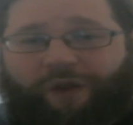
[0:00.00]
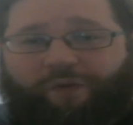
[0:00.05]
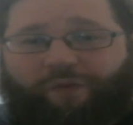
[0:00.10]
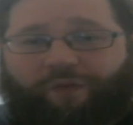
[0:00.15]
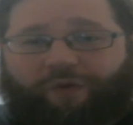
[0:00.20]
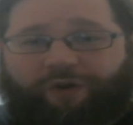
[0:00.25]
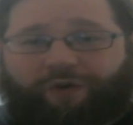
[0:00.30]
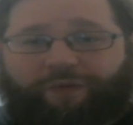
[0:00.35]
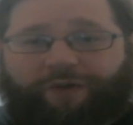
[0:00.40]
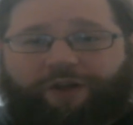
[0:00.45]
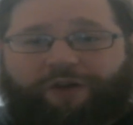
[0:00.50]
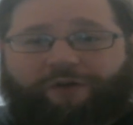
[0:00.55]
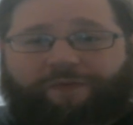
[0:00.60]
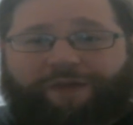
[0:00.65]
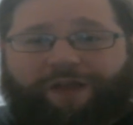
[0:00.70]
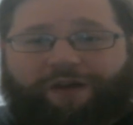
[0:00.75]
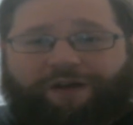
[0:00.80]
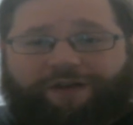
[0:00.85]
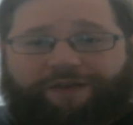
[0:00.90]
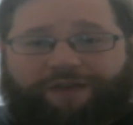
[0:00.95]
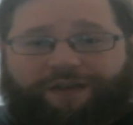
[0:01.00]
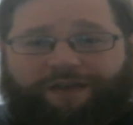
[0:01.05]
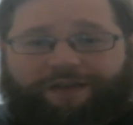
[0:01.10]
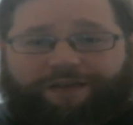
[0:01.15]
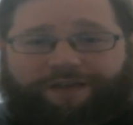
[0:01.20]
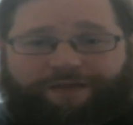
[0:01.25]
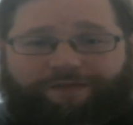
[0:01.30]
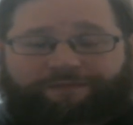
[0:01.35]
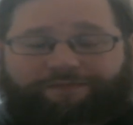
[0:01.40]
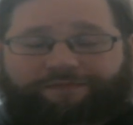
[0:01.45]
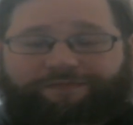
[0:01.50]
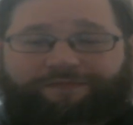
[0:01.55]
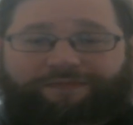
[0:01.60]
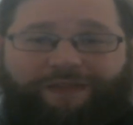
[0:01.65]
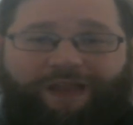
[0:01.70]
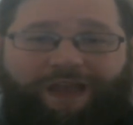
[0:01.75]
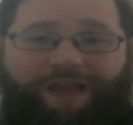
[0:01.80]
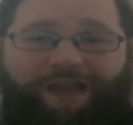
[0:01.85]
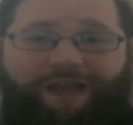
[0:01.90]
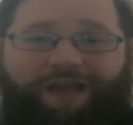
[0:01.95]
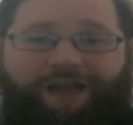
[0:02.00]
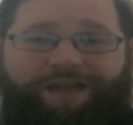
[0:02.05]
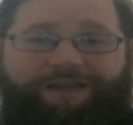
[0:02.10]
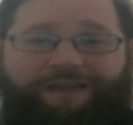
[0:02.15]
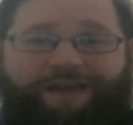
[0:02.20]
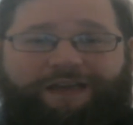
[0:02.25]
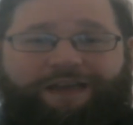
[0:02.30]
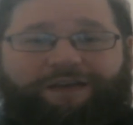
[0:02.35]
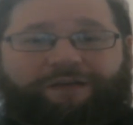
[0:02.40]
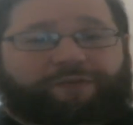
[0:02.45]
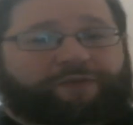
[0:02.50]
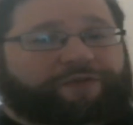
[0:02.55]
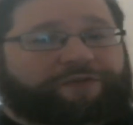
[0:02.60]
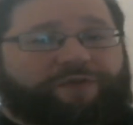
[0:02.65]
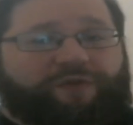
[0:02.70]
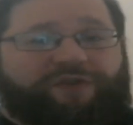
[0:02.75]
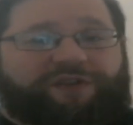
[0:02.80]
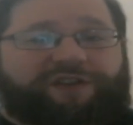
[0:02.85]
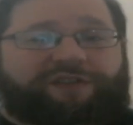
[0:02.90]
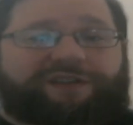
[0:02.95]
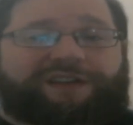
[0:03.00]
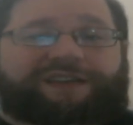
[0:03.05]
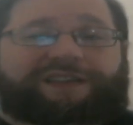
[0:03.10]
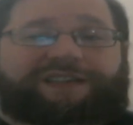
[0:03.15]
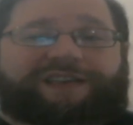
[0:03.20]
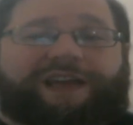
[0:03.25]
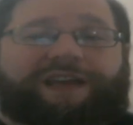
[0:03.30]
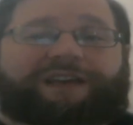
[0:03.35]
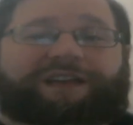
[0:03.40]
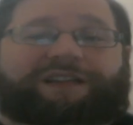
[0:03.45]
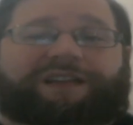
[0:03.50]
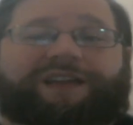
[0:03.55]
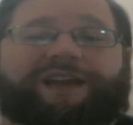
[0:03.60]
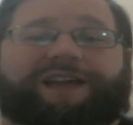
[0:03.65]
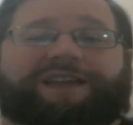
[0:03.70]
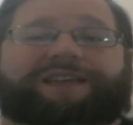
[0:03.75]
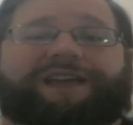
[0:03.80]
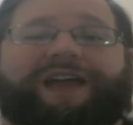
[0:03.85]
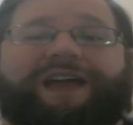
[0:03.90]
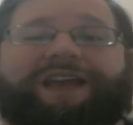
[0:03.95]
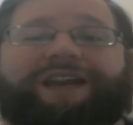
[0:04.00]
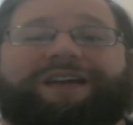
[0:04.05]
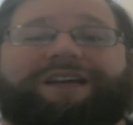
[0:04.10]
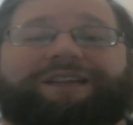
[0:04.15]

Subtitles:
where do we go beyond this? As I hinted before, there is technically a 10 and